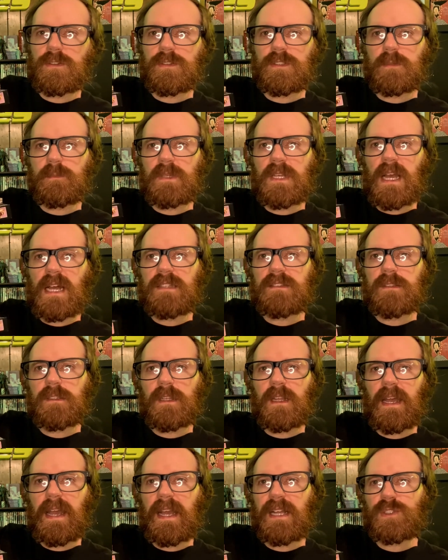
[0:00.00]
some
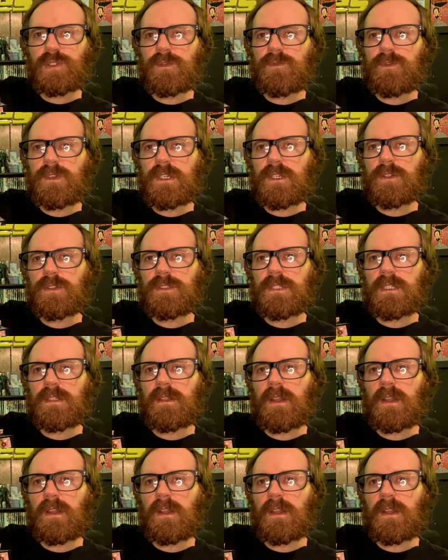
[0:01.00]
Godzilla action figures in